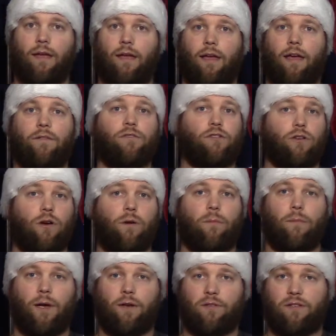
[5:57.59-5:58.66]
F sharp,
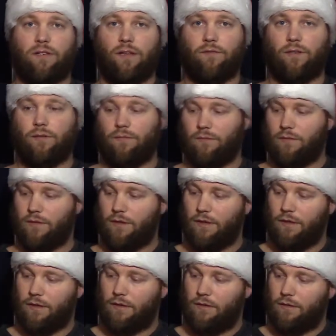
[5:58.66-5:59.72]
minor 7.
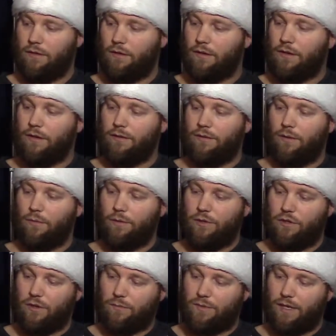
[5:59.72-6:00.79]
Then we
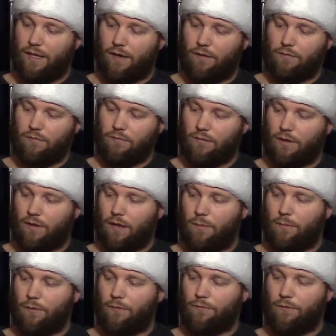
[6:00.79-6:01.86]
jump down a
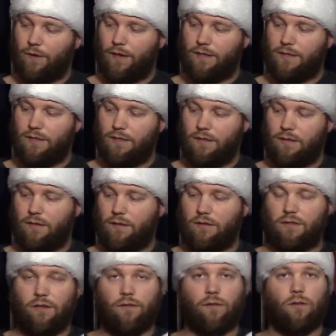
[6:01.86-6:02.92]
couple of frets to the